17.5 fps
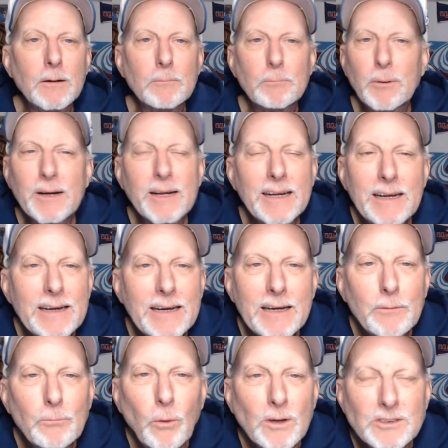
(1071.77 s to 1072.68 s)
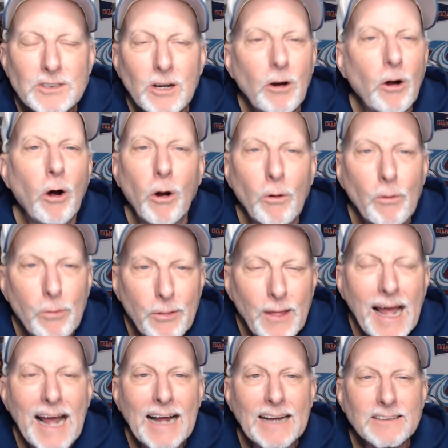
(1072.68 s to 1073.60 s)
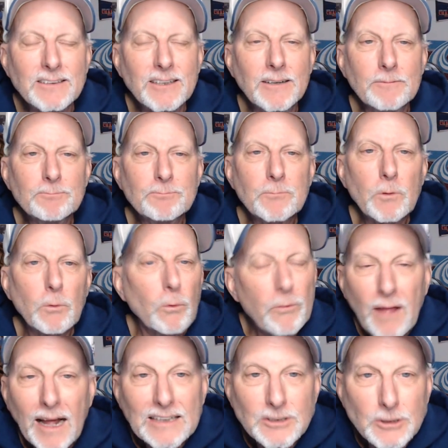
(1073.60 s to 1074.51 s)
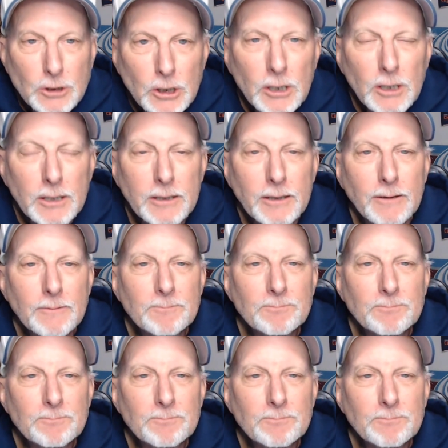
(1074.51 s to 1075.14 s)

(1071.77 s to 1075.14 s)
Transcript: But he wasn't all that. Well, that's good.